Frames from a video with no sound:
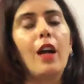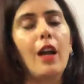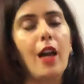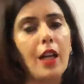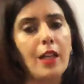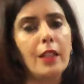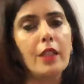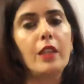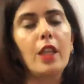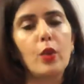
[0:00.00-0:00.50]

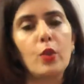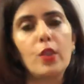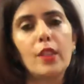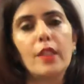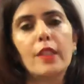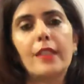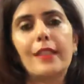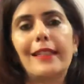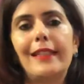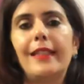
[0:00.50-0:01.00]

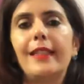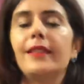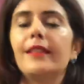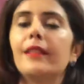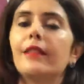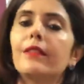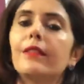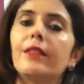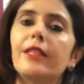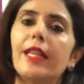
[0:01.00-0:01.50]
Undoubtedly,
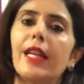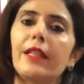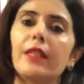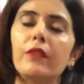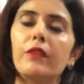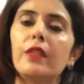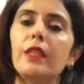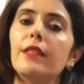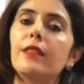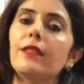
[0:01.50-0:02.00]
there are
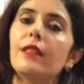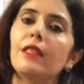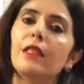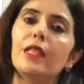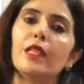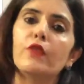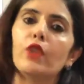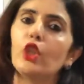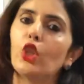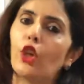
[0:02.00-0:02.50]
reactivity
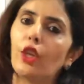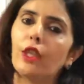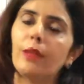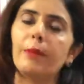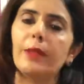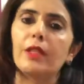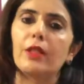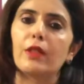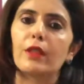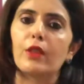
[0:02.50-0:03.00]
series for
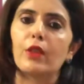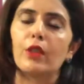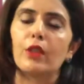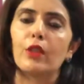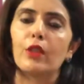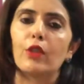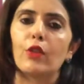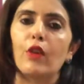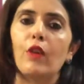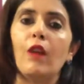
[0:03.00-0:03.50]
non-metals
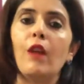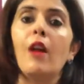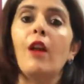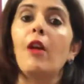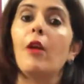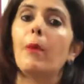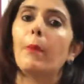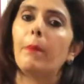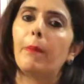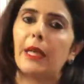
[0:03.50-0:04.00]
also,
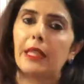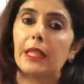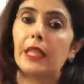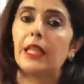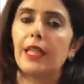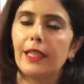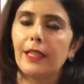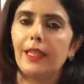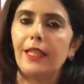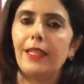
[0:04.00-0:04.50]
but
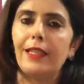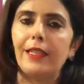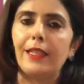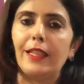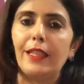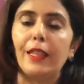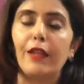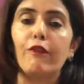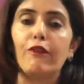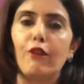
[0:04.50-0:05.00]

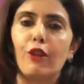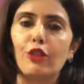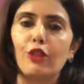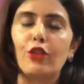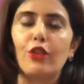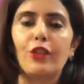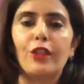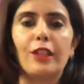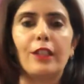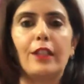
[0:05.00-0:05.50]
luckily and
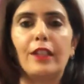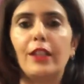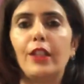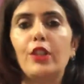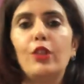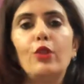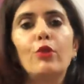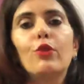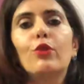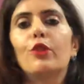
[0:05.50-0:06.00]
fortunately,
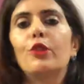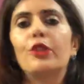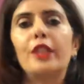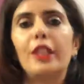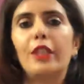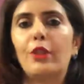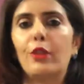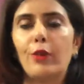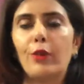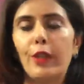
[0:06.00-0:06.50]
you don't
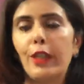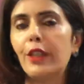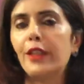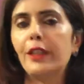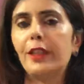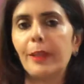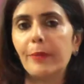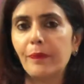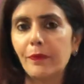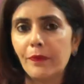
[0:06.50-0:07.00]
need to learn
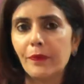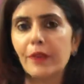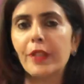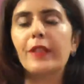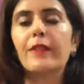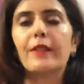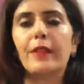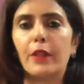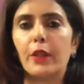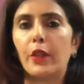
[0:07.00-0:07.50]
them
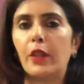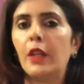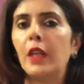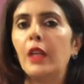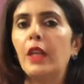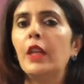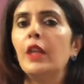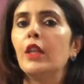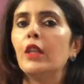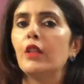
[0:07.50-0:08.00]
this year.
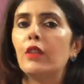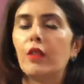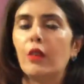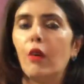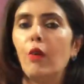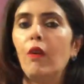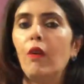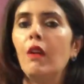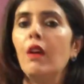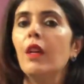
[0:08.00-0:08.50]

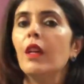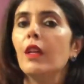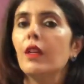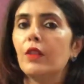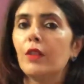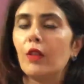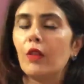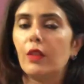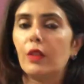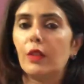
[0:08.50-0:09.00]
So
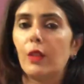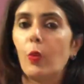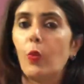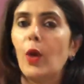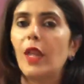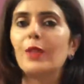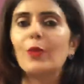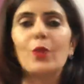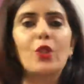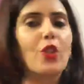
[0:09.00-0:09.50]
the
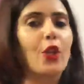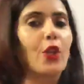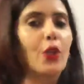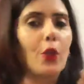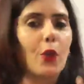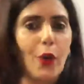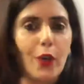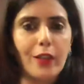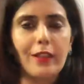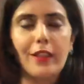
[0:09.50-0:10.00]
ones which are
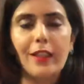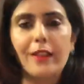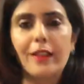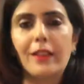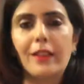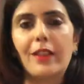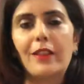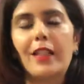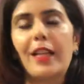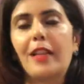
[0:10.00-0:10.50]
not there in
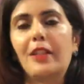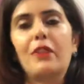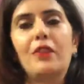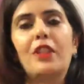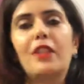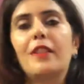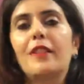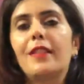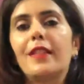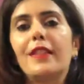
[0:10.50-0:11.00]
the
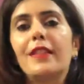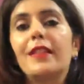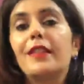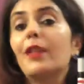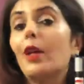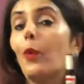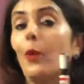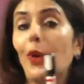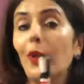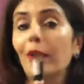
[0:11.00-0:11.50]
reactivity series
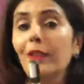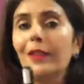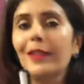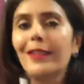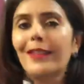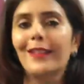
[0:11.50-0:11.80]
are what?